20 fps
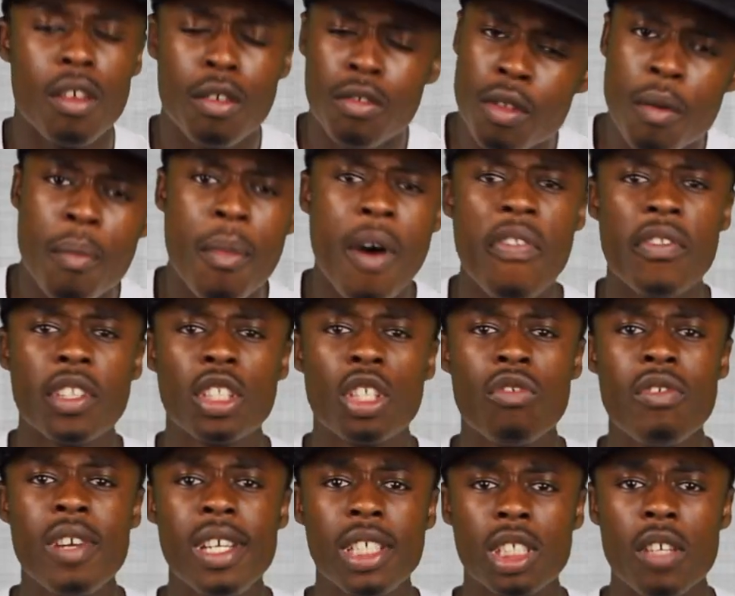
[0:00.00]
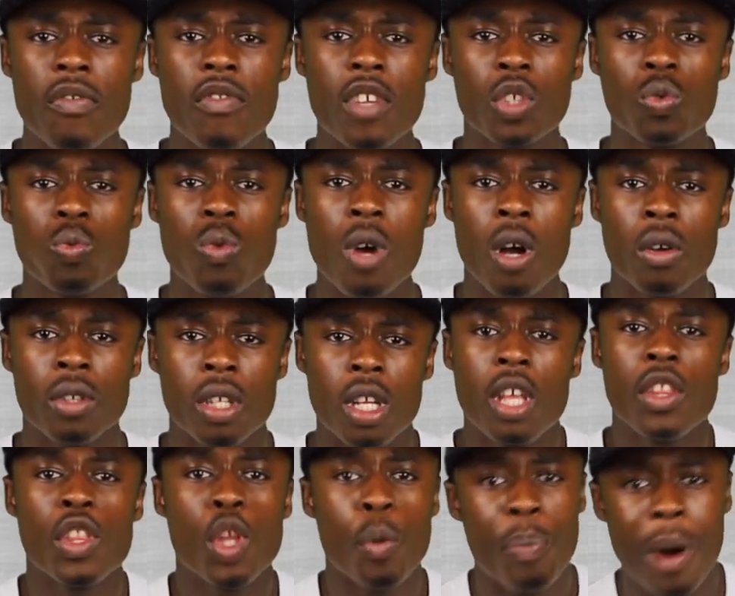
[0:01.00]
The Mother Teresa's of this world,
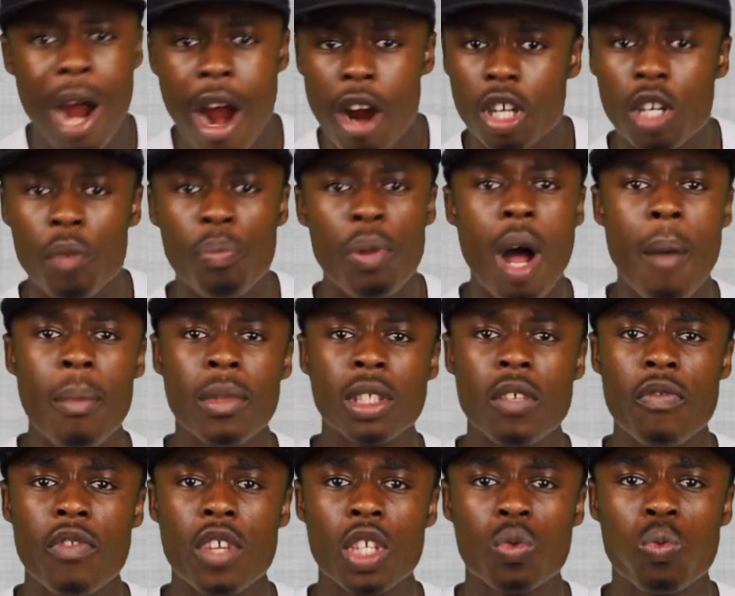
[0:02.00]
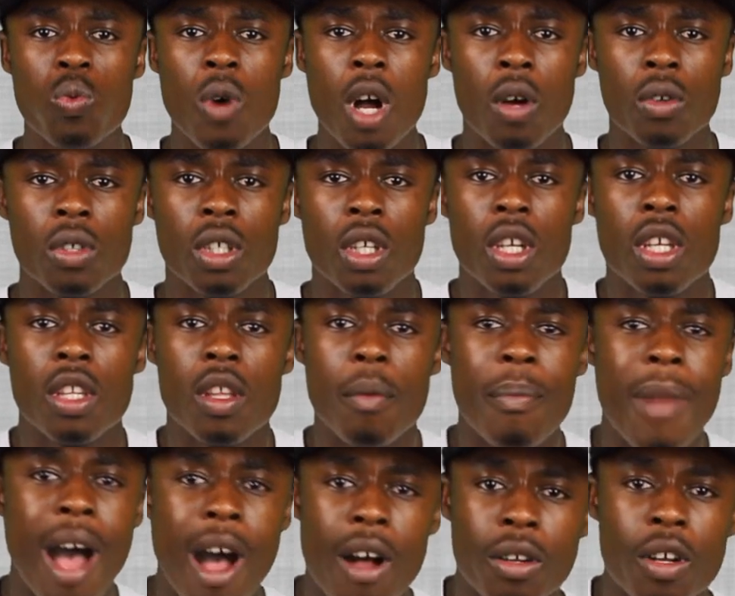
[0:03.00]
the Barack Obamas of this world, the
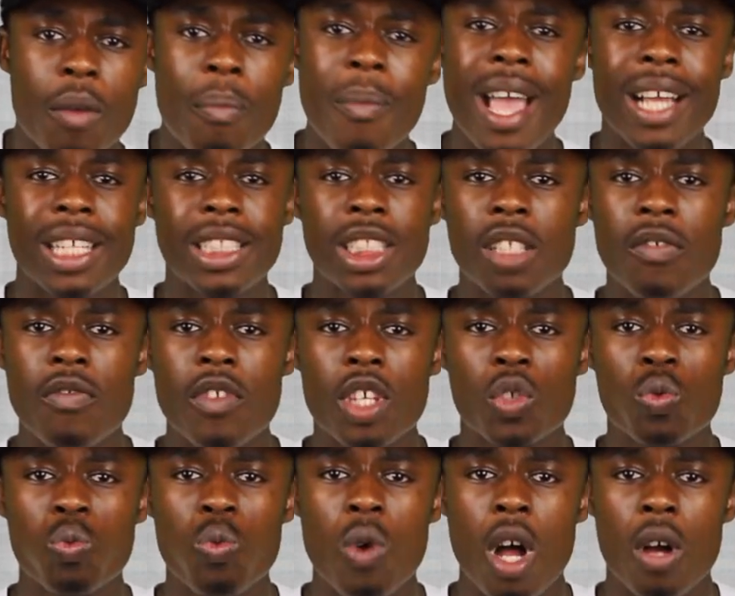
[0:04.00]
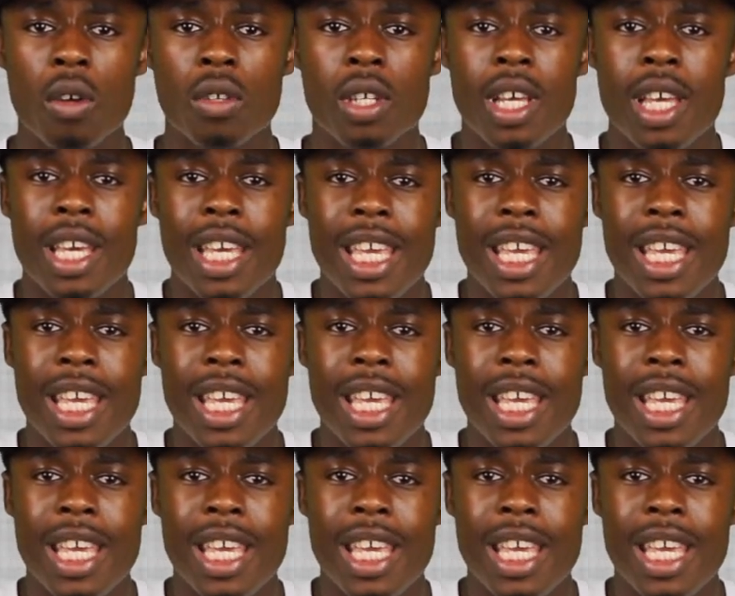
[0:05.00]
Malcolm X's of this world,